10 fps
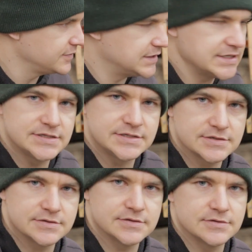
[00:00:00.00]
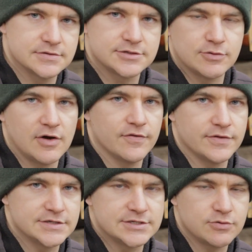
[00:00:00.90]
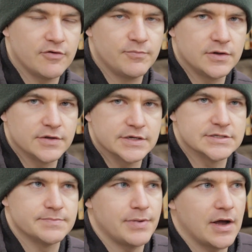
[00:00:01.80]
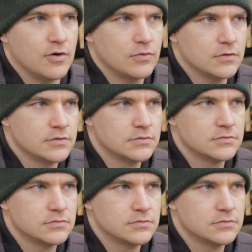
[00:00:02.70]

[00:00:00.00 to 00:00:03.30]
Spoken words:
this 12 bolt is about,